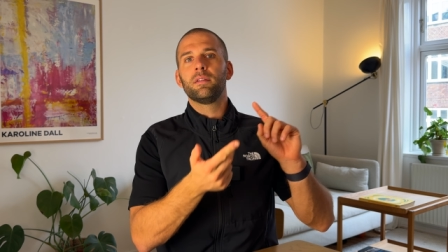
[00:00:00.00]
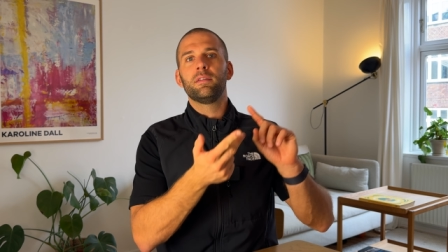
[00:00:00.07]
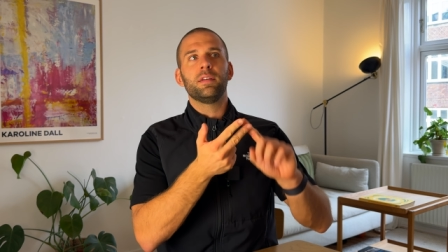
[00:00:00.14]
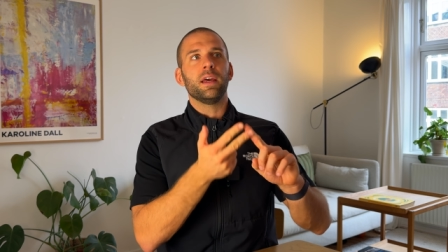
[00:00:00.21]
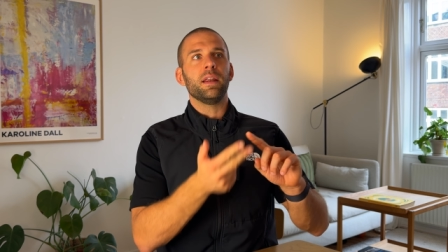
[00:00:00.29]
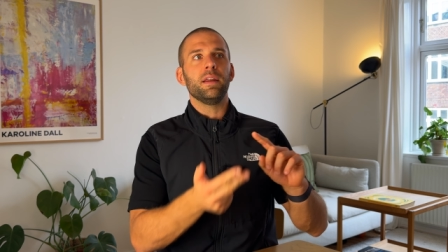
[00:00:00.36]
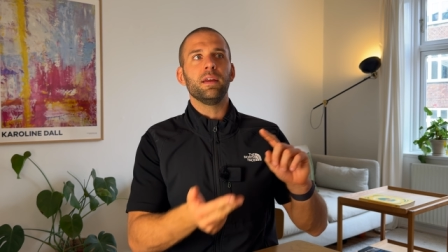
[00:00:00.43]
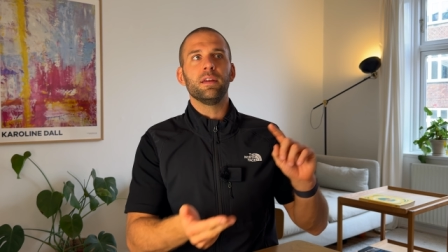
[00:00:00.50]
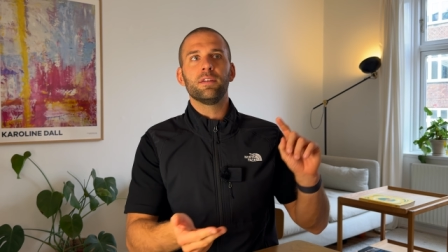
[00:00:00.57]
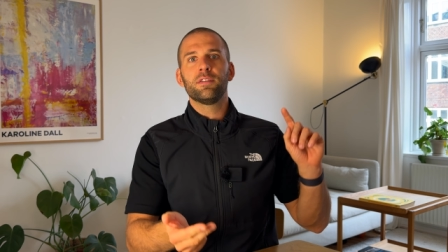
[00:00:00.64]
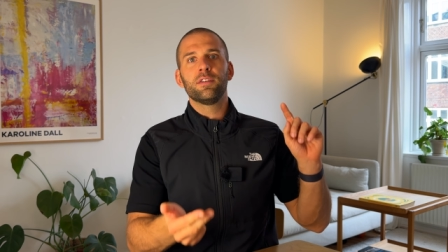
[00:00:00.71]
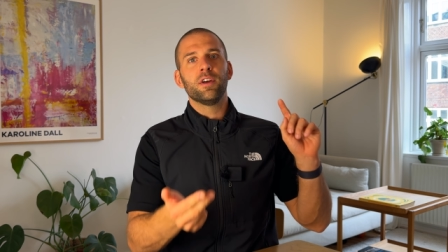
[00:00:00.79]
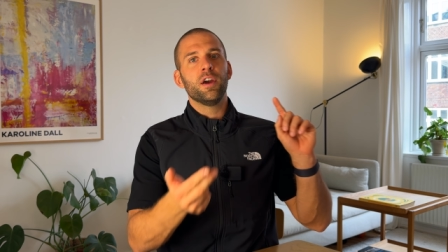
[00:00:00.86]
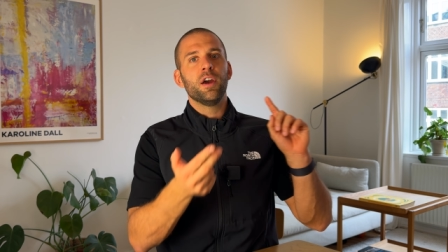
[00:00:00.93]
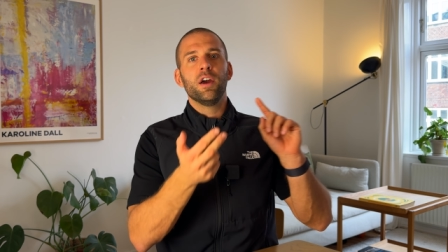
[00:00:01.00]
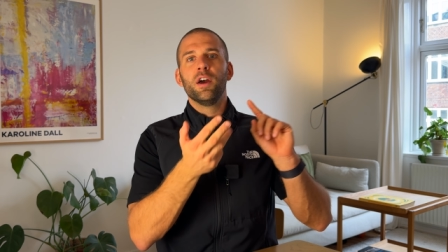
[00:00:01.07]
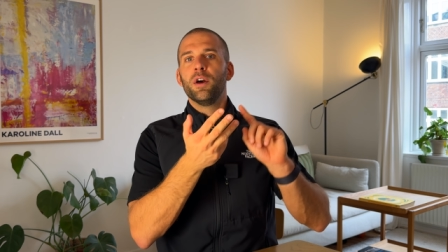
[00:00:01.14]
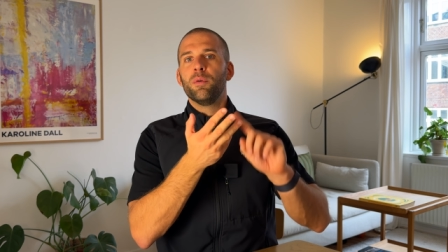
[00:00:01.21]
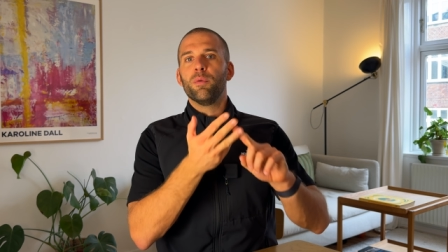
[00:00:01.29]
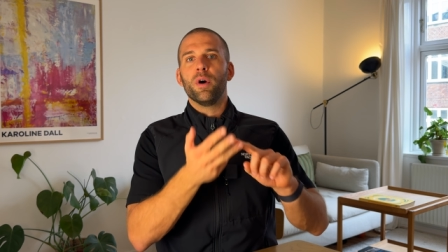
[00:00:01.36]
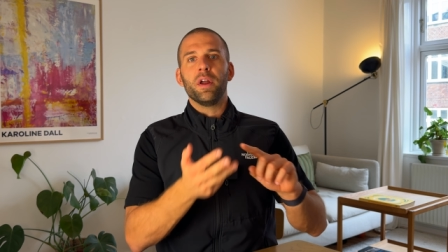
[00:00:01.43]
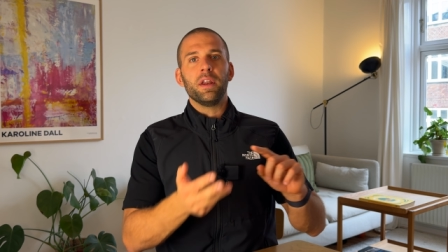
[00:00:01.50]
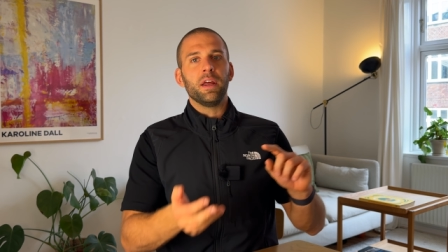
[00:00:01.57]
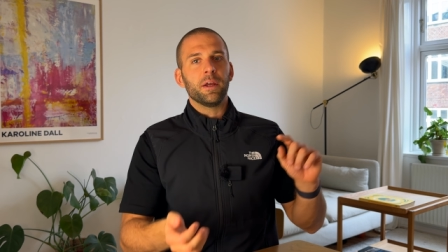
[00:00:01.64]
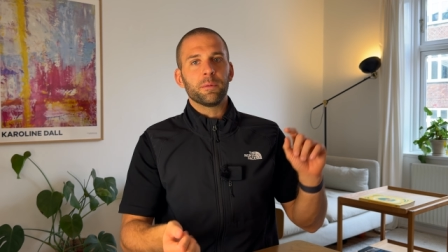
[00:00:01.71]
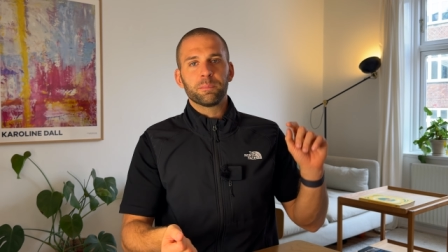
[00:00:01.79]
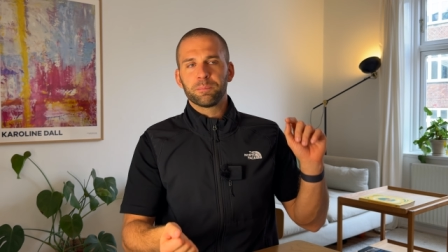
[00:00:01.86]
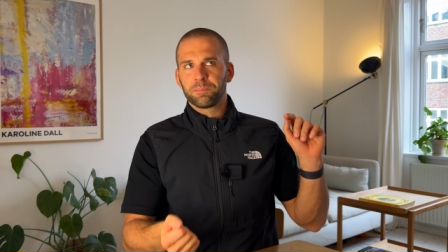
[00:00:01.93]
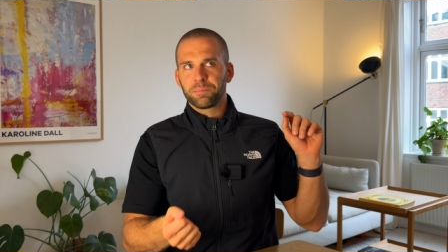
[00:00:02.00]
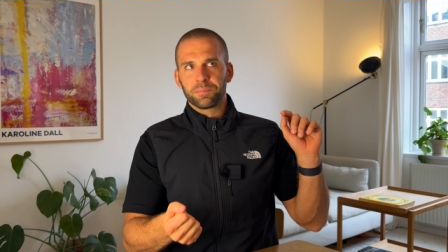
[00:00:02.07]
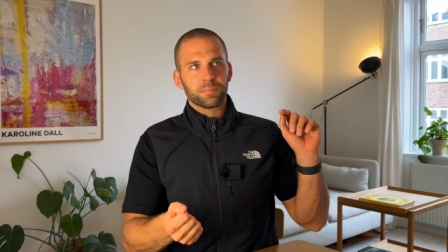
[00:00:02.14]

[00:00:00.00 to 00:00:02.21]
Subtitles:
tennis, running,